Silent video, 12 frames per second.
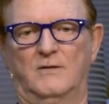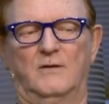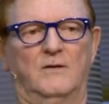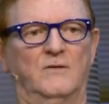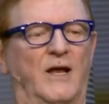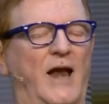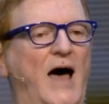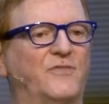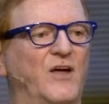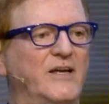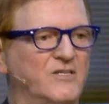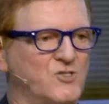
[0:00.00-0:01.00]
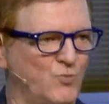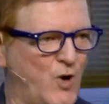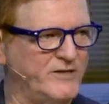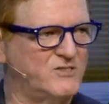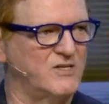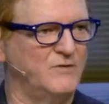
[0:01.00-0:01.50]
that I think is
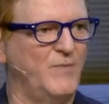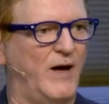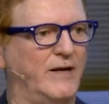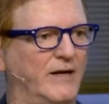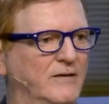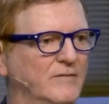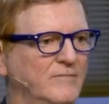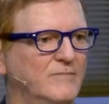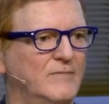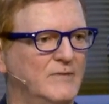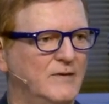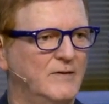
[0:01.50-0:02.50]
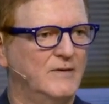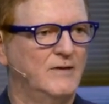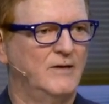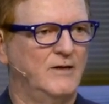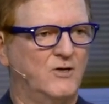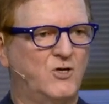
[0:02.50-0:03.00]
wasted money
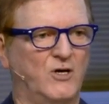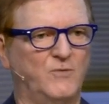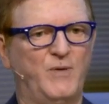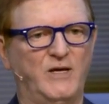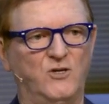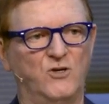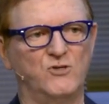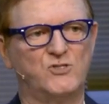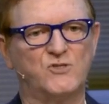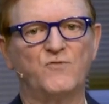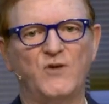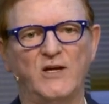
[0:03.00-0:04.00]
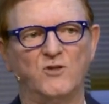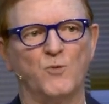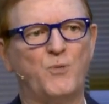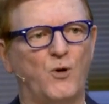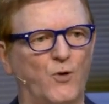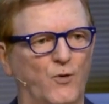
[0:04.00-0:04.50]
could be used to feed the
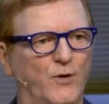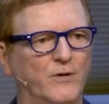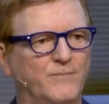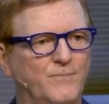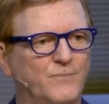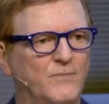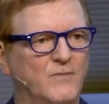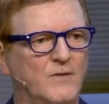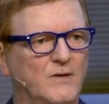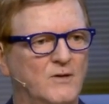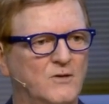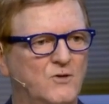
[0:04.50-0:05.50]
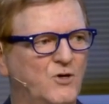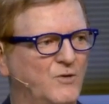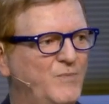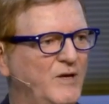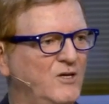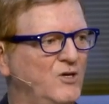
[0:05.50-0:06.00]
poor, could
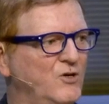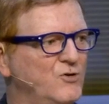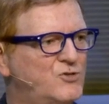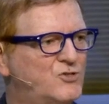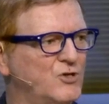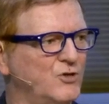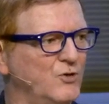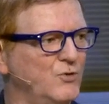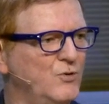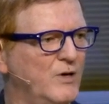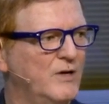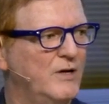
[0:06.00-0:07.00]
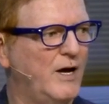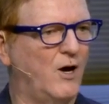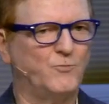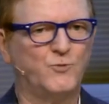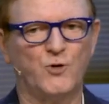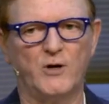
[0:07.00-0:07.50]
be used to
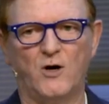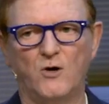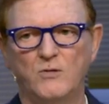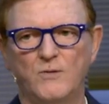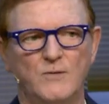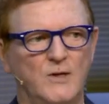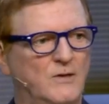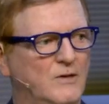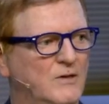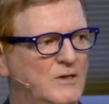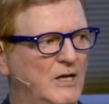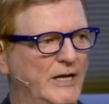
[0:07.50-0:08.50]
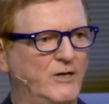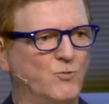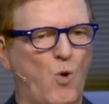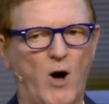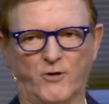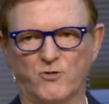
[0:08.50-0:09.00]
help drill clean
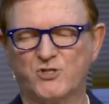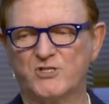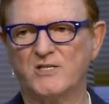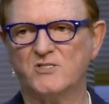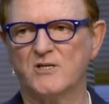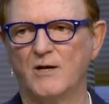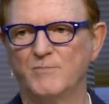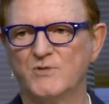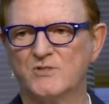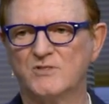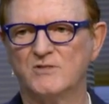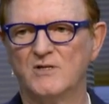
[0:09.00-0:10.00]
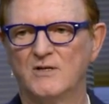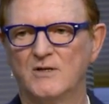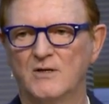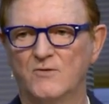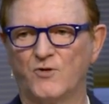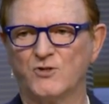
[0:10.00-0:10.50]
water systems
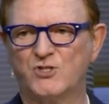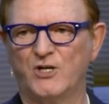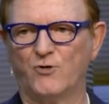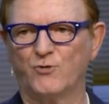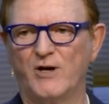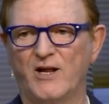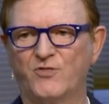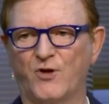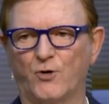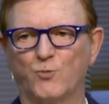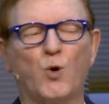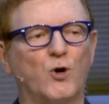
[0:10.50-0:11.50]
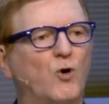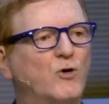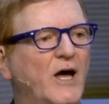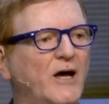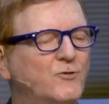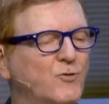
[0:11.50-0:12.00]
for children in third world
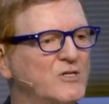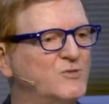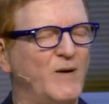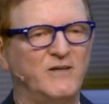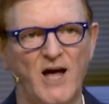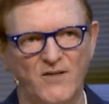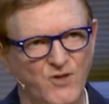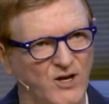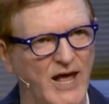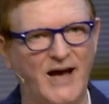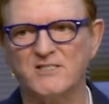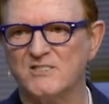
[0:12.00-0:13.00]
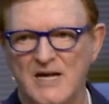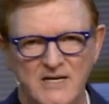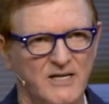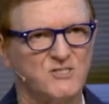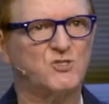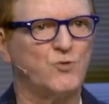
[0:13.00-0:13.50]
countries. But nonetheless,
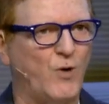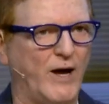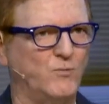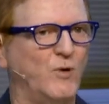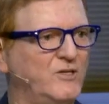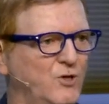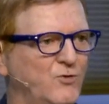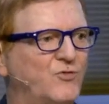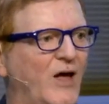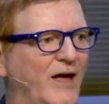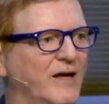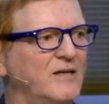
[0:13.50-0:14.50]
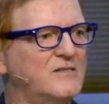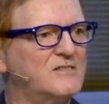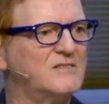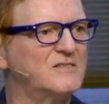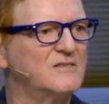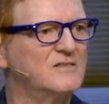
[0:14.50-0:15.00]
it's the way we do things.